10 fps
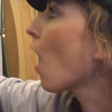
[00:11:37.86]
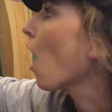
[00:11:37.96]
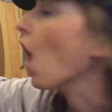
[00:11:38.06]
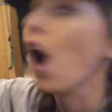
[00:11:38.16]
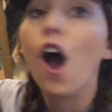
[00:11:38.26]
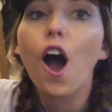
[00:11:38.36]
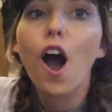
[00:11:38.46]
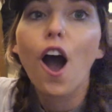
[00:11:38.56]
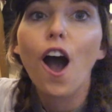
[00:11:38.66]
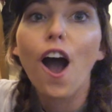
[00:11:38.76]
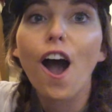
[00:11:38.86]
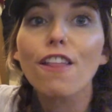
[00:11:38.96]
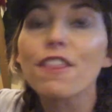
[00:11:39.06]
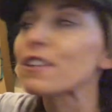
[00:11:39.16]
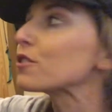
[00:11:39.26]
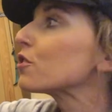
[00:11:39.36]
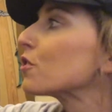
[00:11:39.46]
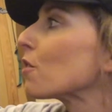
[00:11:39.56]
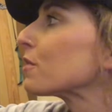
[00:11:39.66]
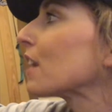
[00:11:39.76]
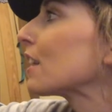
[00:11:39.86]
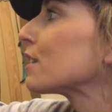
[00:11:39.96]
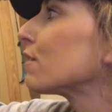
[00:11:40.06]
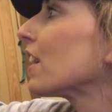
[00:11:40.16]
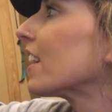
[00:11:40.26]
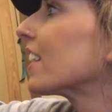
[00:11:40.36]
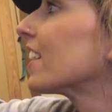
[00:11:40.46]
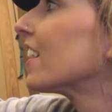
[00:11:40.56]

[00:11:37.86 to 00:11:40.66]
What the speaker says: oh, that's so satisfying.